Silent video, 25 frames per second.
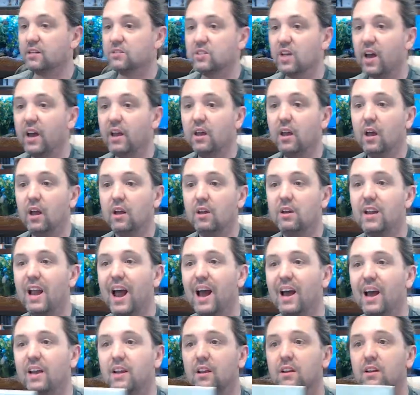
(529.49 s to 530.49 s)

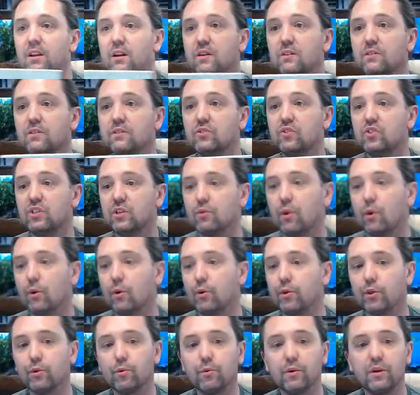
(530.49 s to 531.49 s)

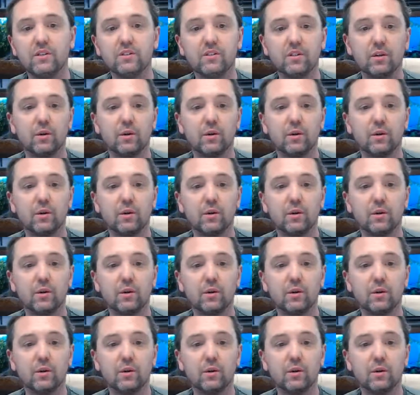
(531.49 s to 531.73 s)
9030